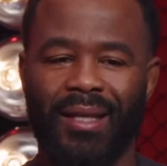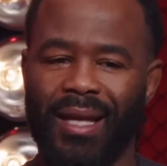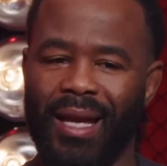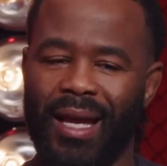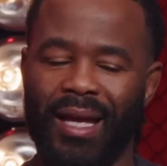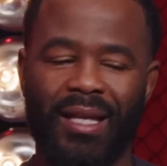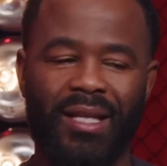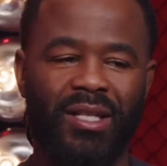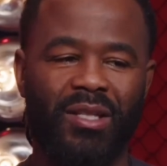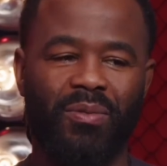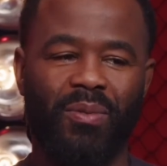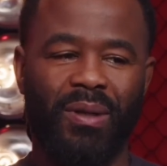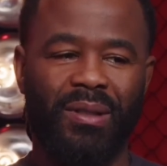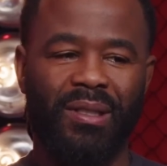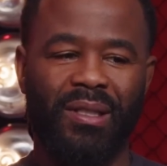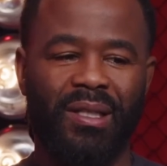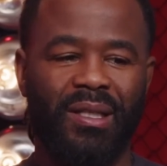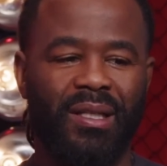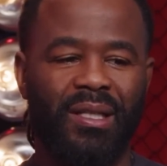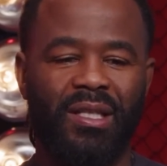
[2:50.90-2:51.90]
Yeah, he just
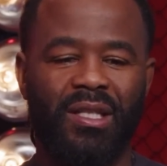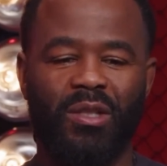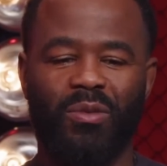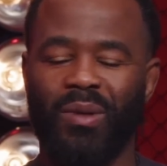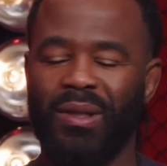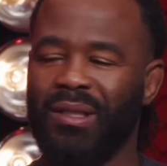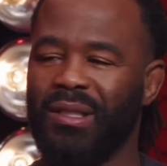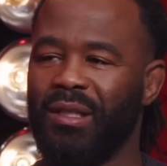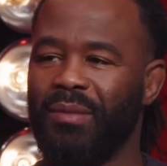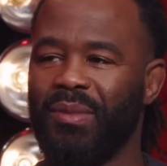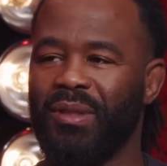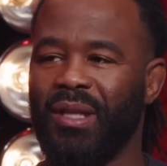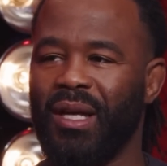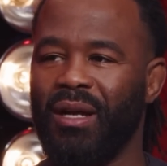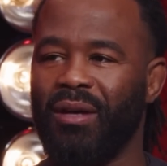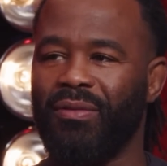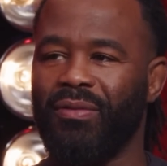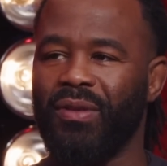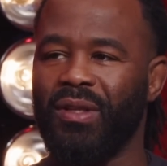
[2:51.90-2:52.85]
wasn't. He just wasn't himself.